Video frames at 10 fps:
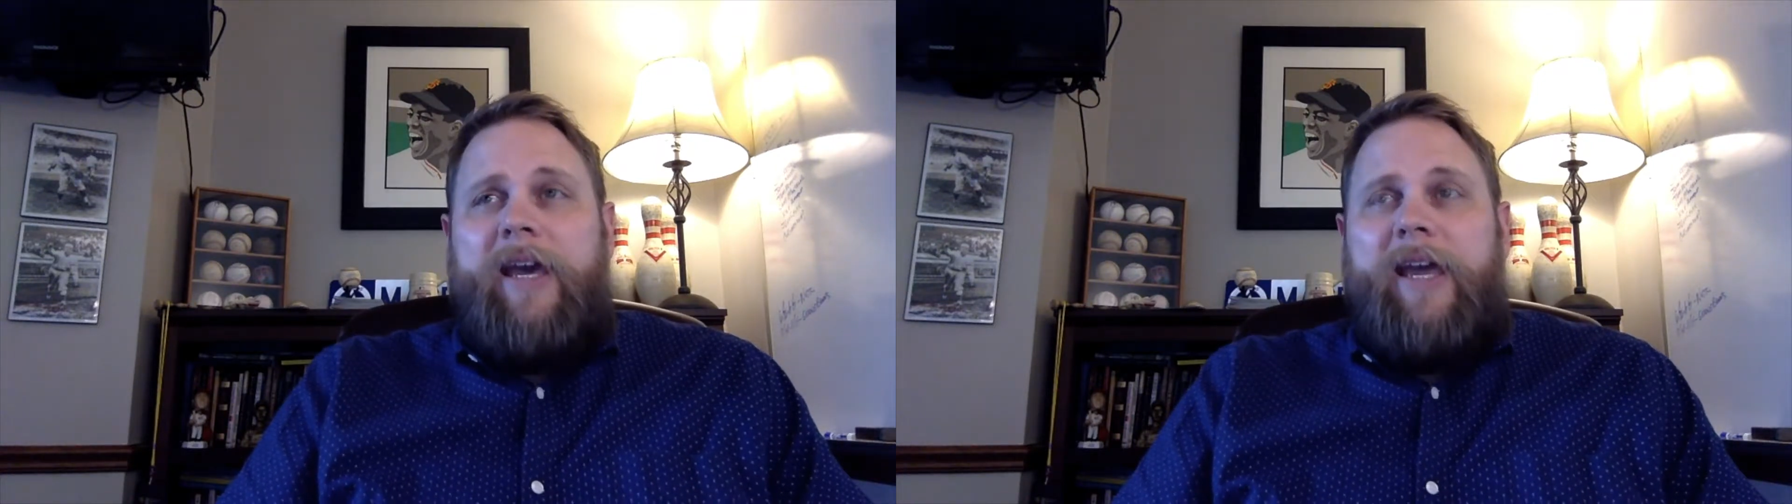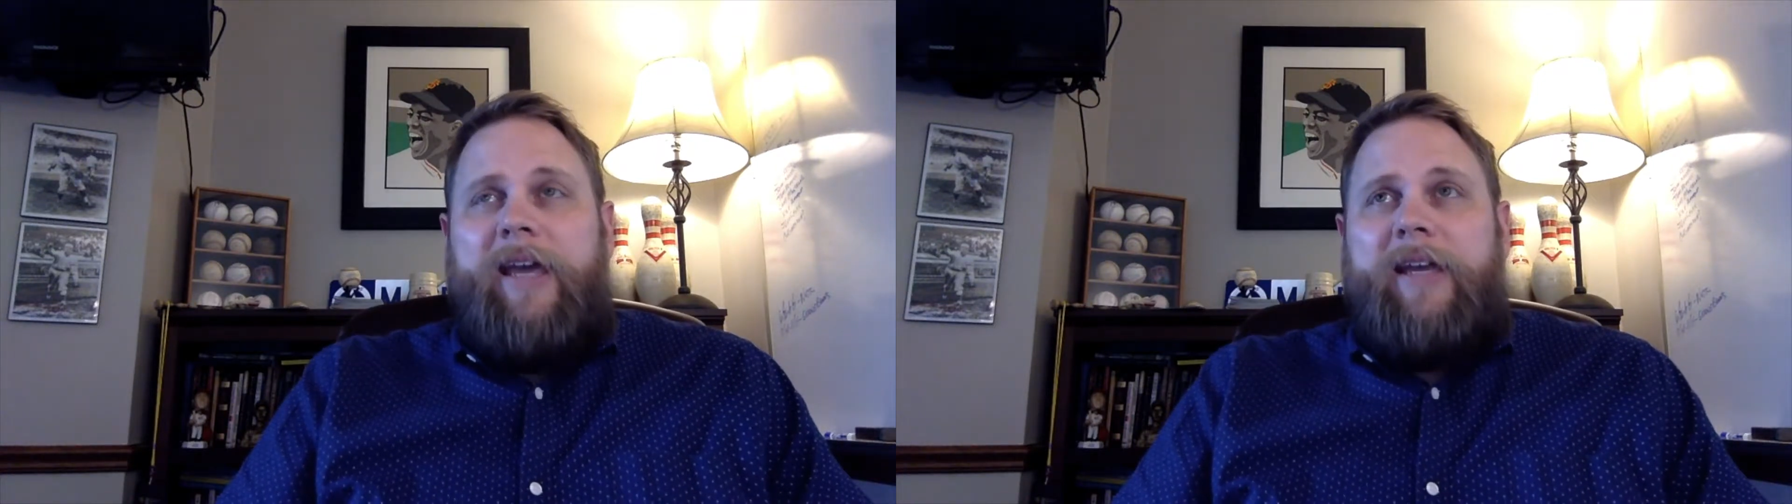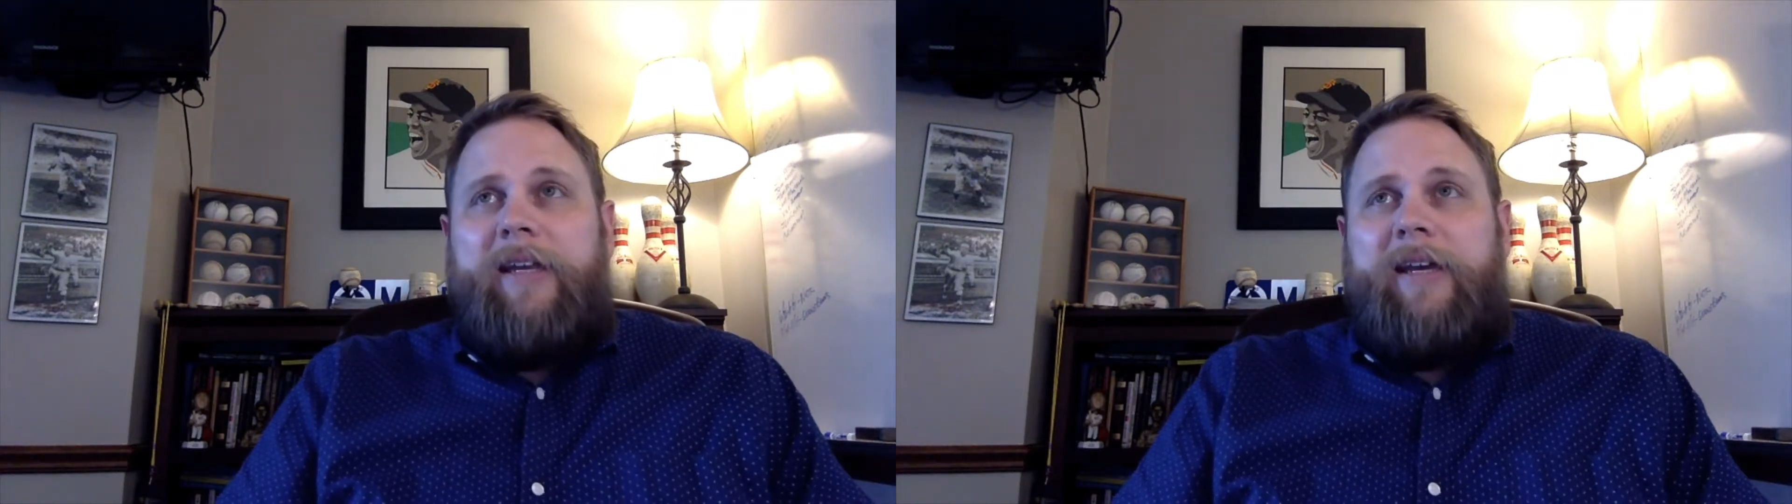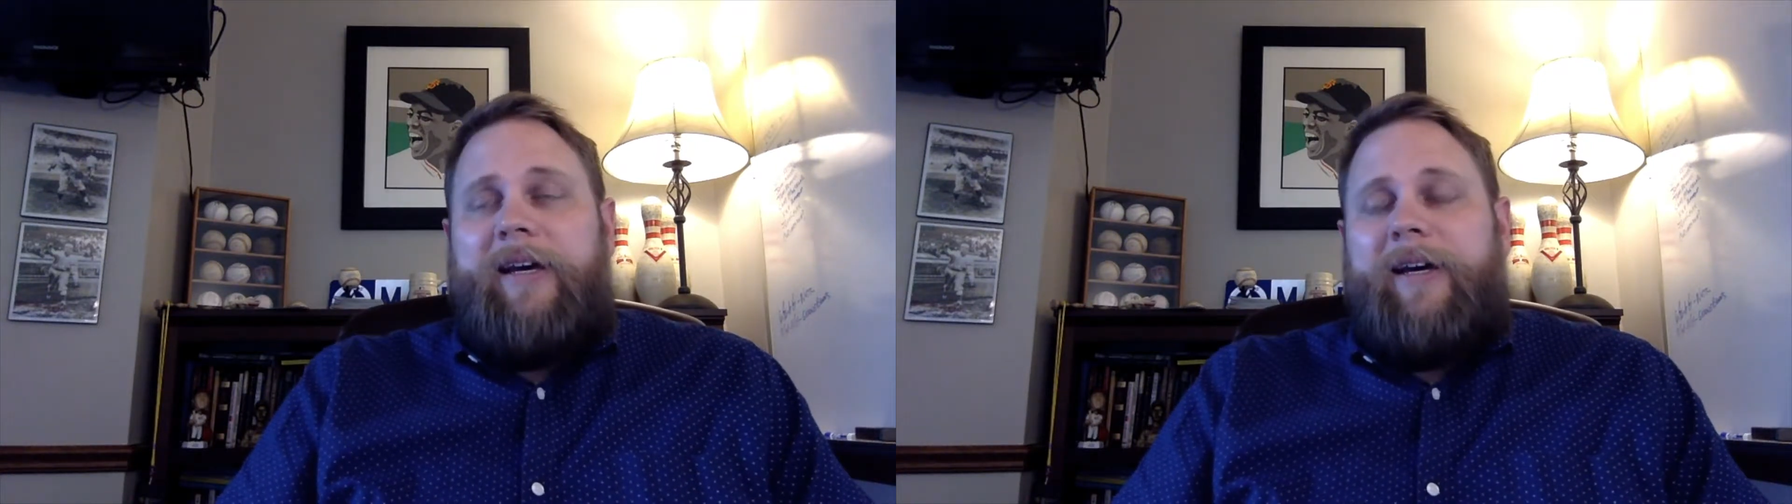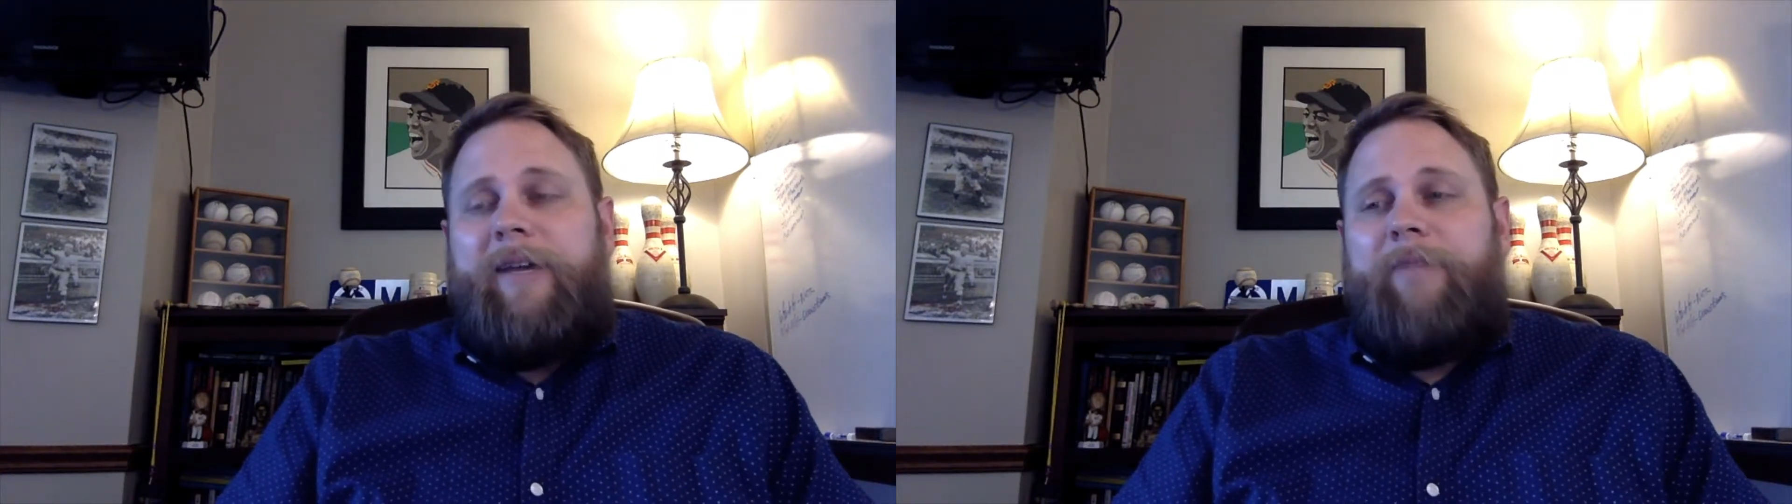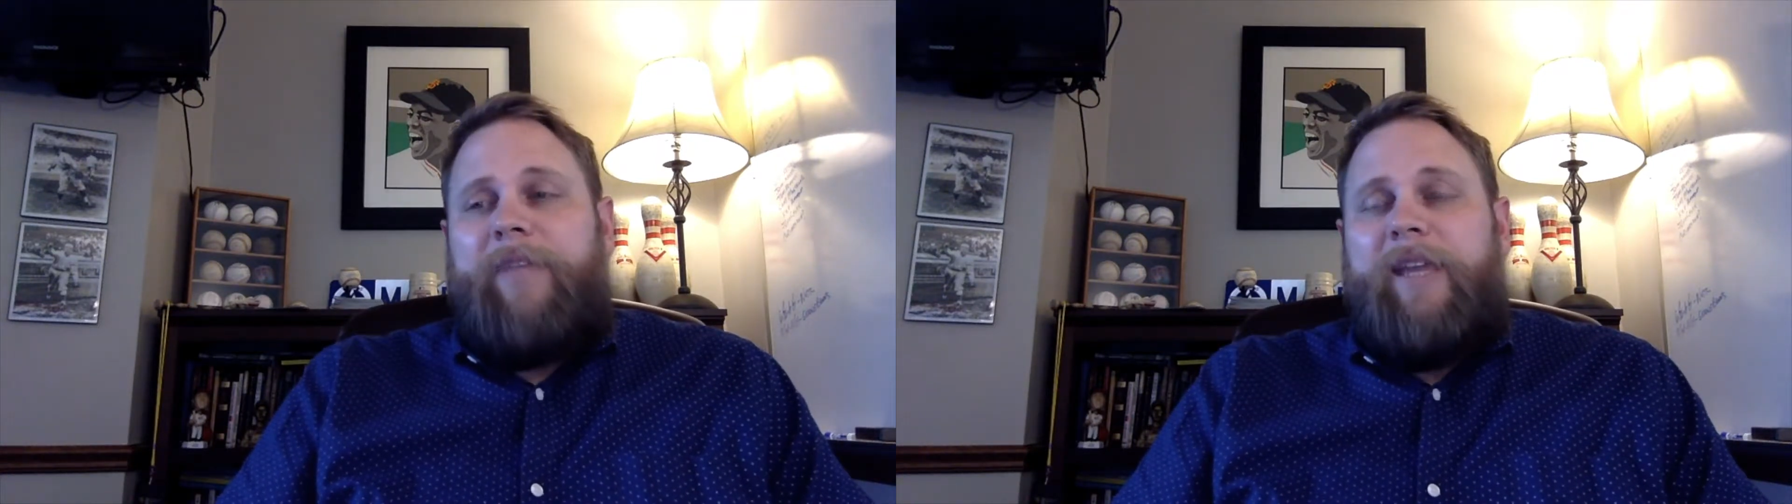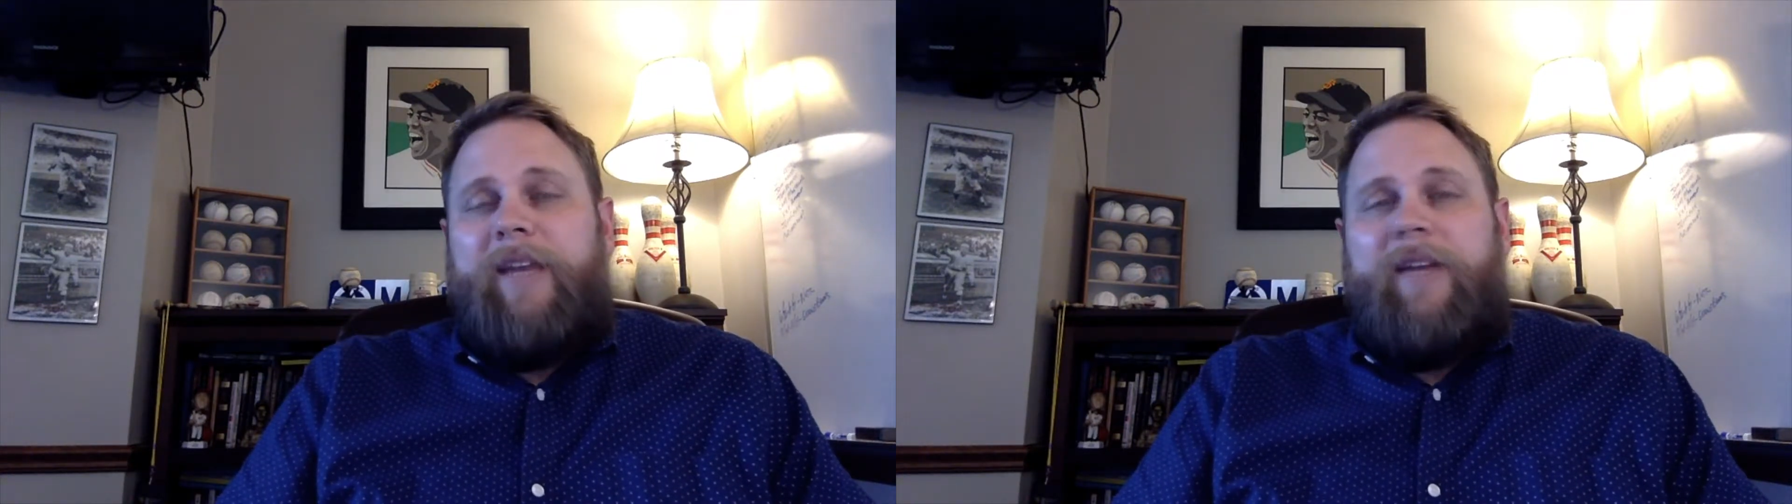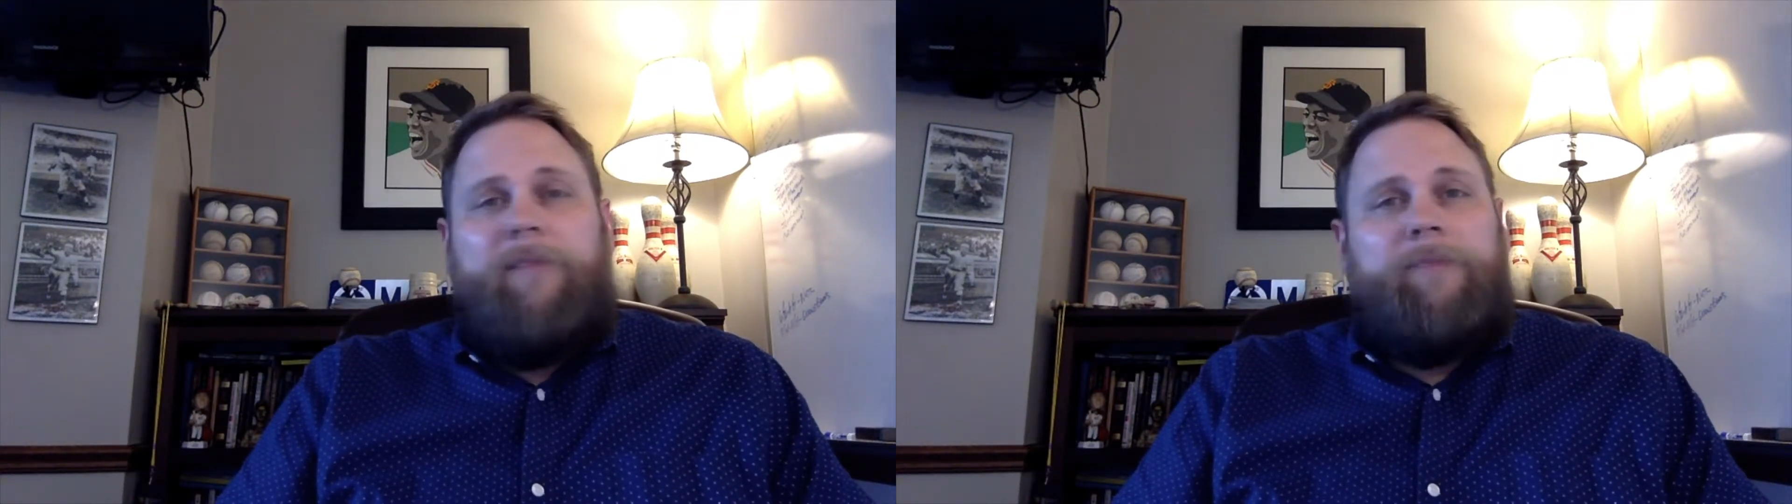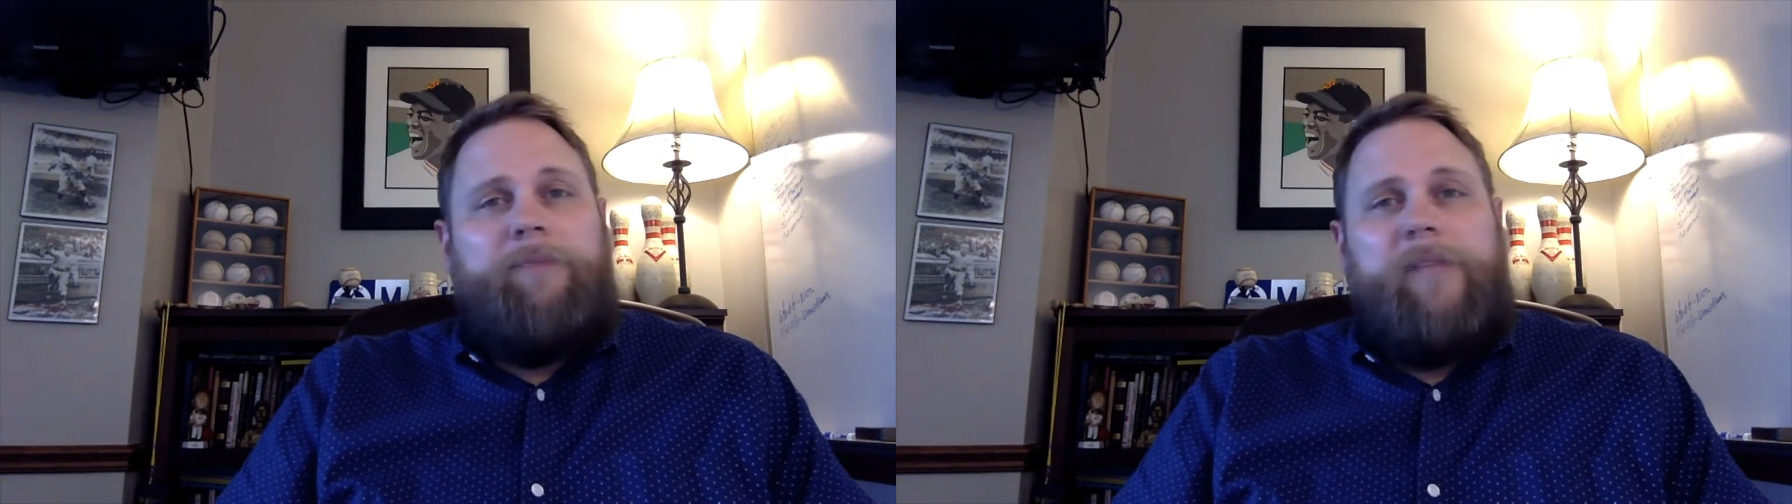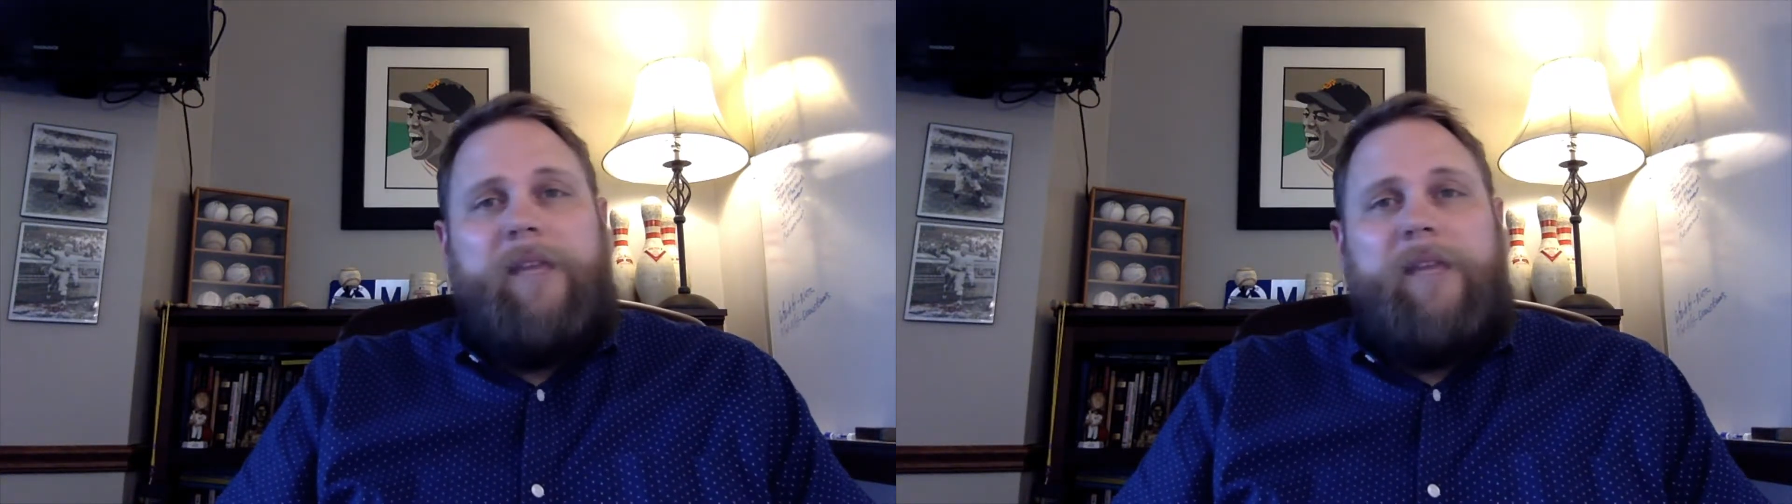in um, in